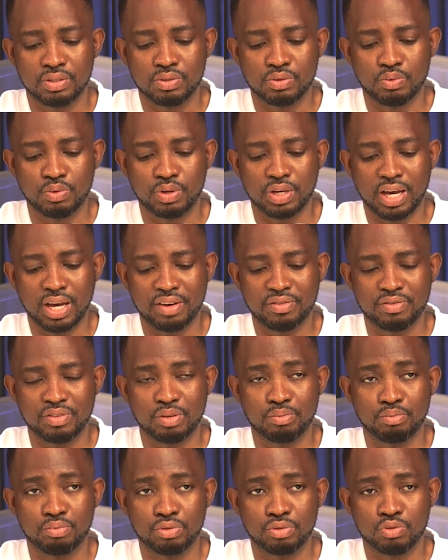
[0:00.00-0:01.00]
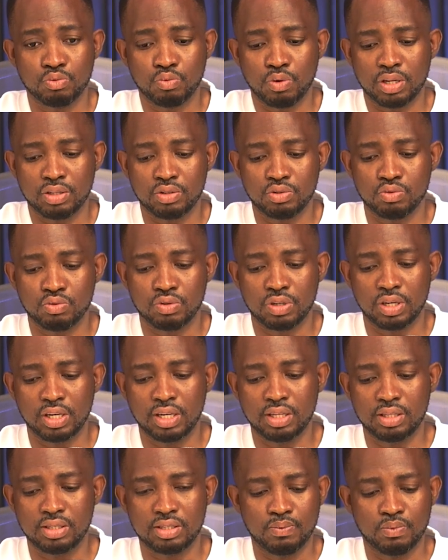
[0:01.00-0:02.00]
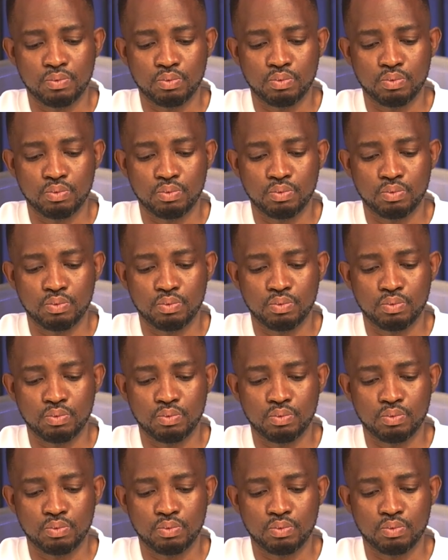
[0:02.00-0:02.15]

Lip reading: So we have input 1 to 8.